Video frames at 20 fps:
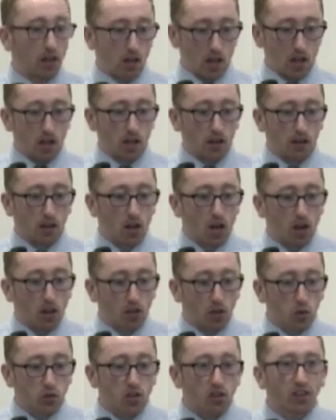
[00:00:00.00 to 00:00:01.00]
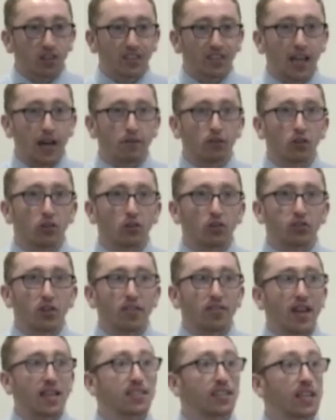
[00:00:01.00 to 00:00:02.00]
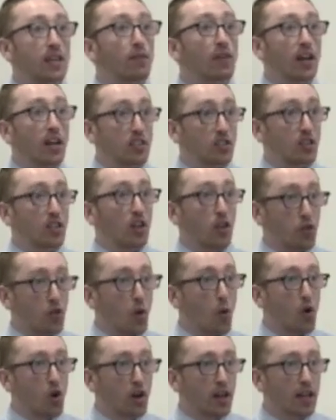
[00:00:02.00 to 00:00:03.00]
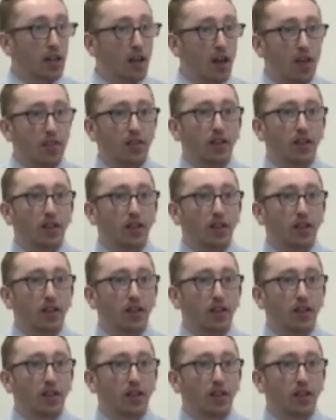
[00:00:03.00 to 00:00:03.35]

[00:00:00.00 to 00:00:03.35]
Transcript: And those are the levels. That's giving us the authority,